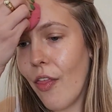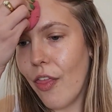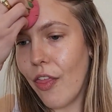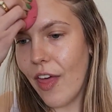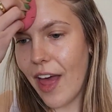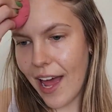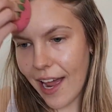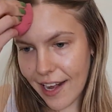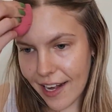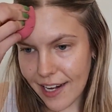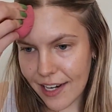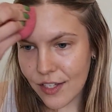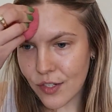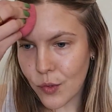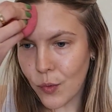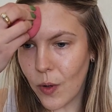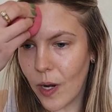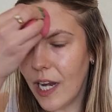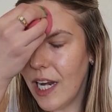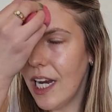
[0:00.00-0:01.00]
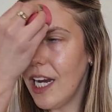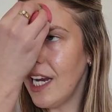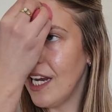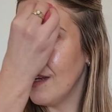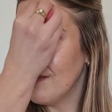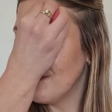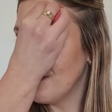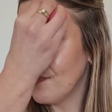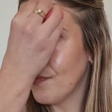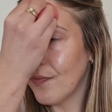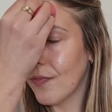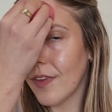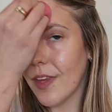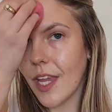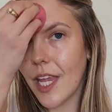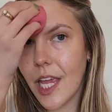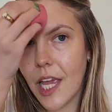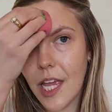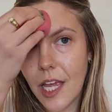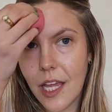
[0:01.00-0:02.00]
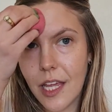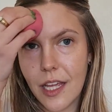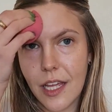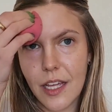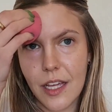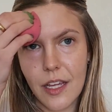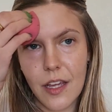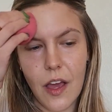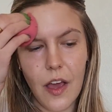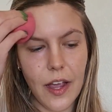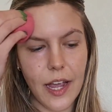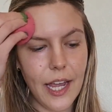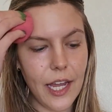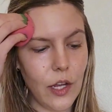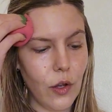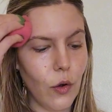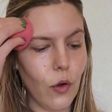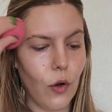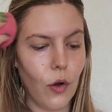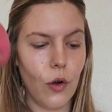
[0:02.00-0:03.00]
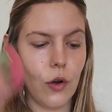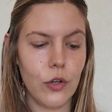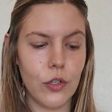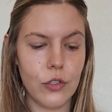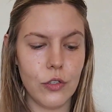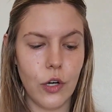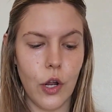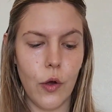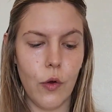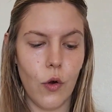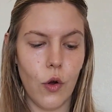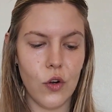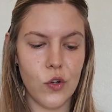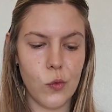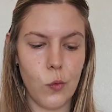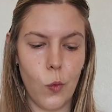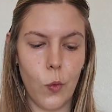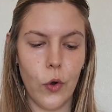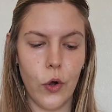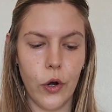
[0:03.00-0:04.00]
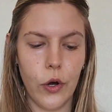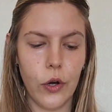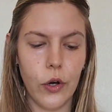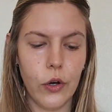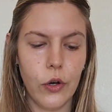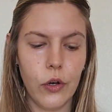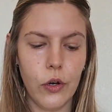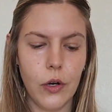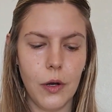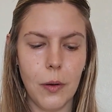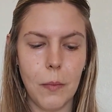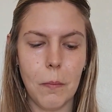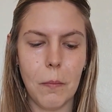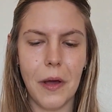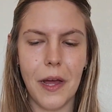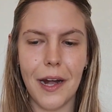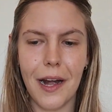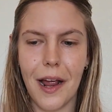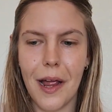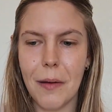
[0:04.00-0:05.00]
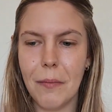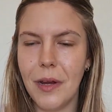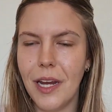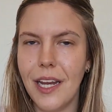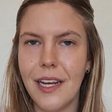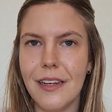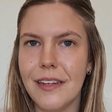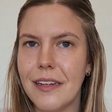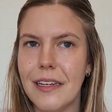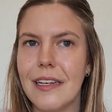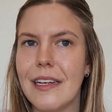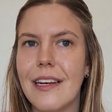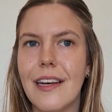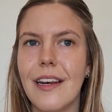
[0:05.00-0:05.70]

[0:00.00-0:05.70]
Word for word: that is really, okay, you are no hot water. But I mean,